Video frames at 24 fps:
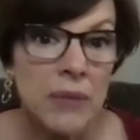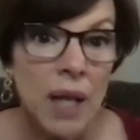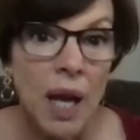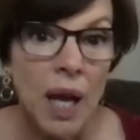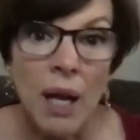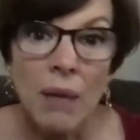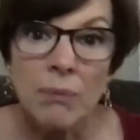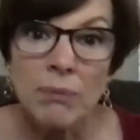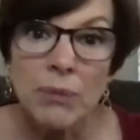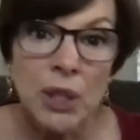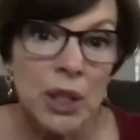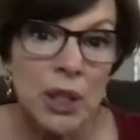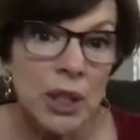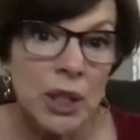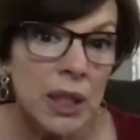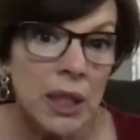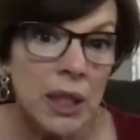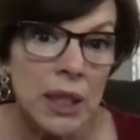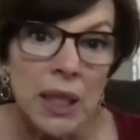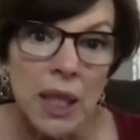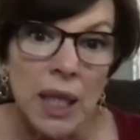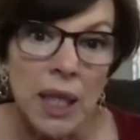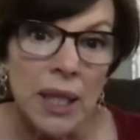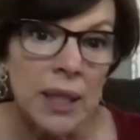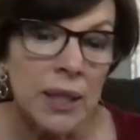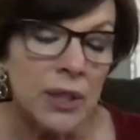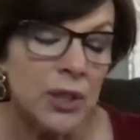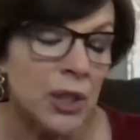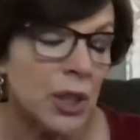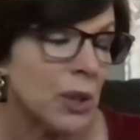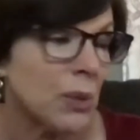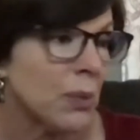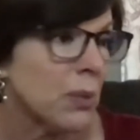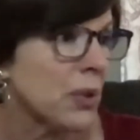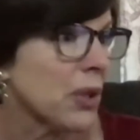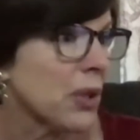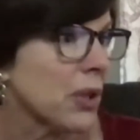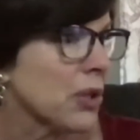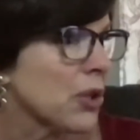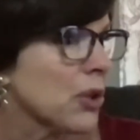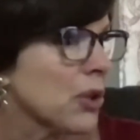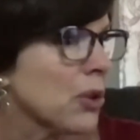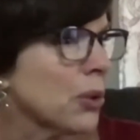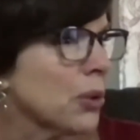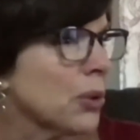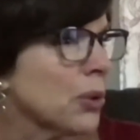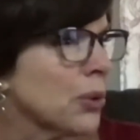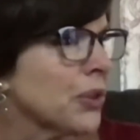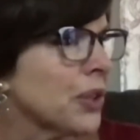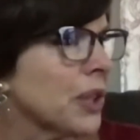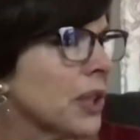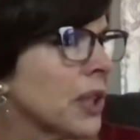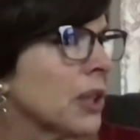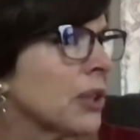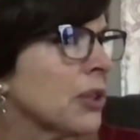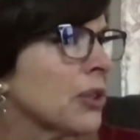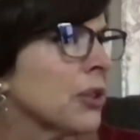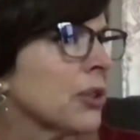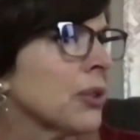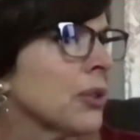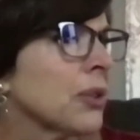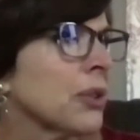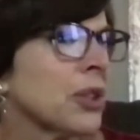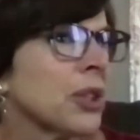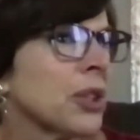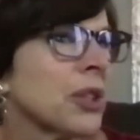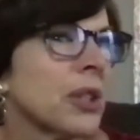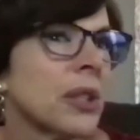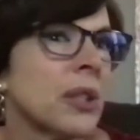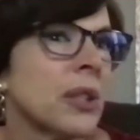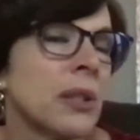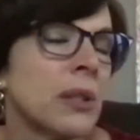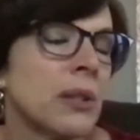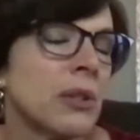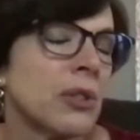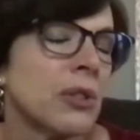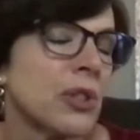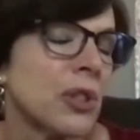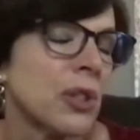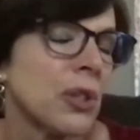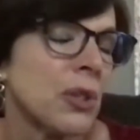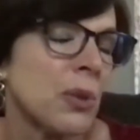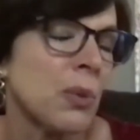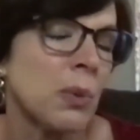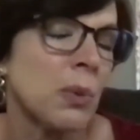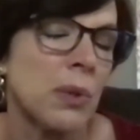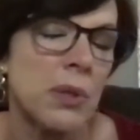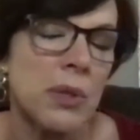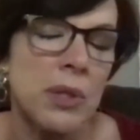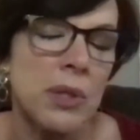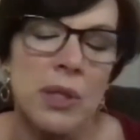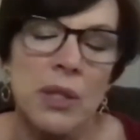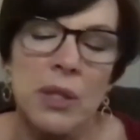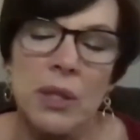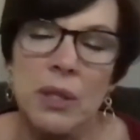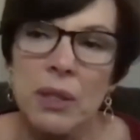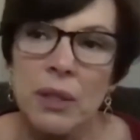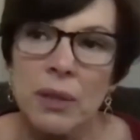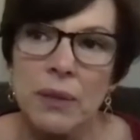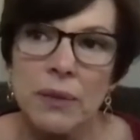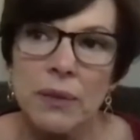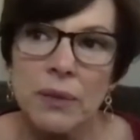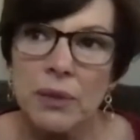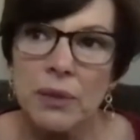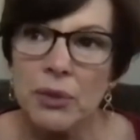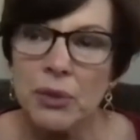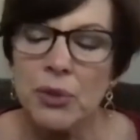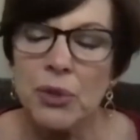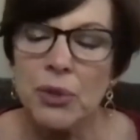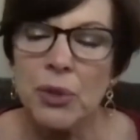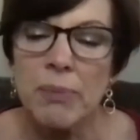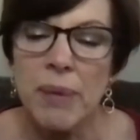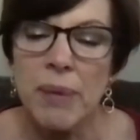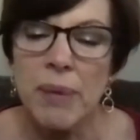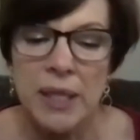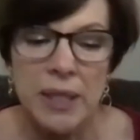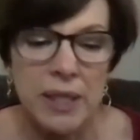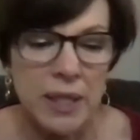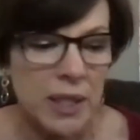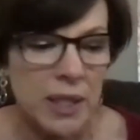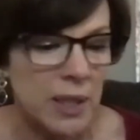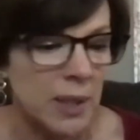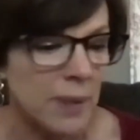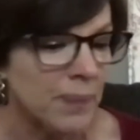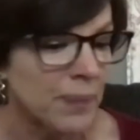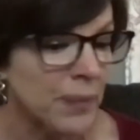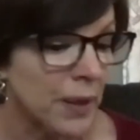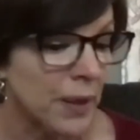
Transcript: I'm good. She was a school teacher. She just was tremendous.